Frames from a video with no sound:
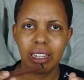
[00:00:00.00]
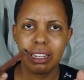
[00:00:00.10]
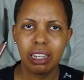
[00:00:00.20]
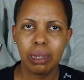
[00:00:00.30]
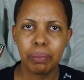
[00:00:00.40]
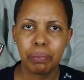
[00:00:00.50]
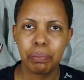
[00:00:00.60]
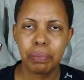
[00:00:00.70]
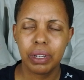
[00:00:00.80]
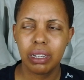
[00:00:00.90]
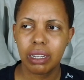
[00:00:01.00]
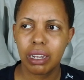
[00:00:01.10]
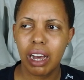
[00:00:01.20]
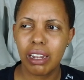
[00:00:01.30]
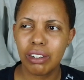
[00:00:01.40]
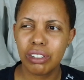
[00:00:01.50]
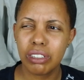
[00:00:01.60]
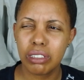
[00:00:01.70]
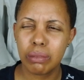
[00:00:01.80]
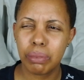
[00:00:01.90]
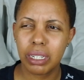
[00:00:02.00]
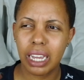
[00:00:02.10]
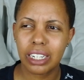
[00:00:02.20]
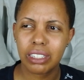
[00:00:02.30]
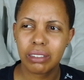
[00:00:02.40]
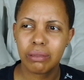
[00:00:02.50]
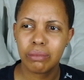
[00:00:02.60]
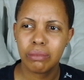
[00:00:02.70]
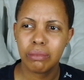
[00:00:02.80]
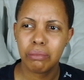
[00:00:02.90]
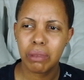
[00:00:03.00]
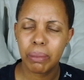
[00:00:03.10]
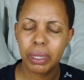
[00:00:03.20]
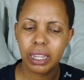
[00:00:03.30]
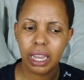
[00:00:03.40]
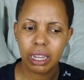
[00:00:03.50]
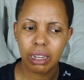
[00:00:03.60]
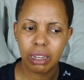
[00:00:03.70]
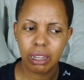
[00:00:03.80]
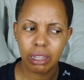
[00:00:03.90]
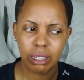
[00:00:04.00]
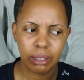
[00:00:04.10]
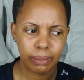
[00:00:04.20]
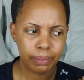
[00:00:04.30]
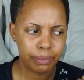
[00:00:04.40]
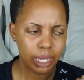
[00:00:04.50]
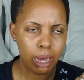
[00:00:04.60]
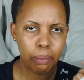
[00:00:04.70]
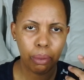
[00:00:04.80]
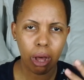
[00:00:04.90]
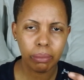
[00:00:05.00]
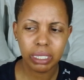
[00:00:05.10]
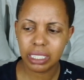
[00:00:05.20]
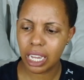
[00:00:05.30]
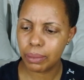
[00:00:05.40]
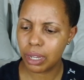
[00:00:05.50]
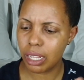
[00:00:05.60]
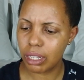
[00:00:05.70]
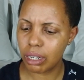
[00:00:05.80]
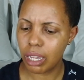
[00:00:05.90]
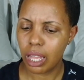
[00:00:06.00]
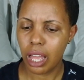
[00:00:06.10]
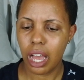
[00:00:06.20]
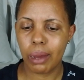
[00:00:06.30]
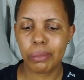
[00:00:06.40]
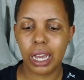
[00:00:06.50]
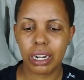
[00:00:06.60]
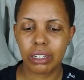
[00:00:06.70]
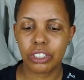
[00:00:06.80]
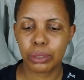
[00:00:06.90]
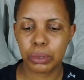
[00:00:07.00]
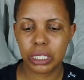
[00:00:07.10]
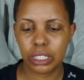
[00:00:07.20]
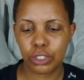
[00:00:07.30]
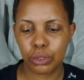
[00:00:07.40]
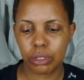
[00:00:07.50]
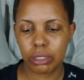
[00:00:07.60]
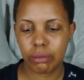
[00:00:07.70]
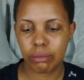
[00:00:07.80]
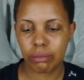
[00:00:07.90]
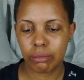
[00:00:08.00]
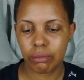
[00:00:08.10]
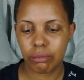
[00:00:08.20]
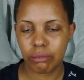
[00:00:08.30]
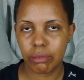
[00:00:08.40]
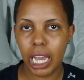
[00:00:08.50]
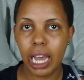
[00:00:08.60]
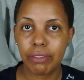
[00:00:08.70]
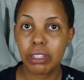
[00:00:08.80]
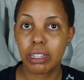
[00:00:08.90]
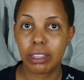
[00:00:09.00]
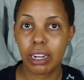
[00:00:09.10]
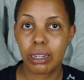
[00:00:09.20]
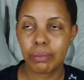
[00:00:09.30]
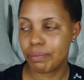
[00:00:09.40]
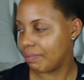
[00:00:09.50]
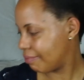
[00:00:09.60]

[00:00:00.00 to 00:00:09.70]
lip colors, but like maybe like a balmy type color. I'm not 100% sure. I have to look that up.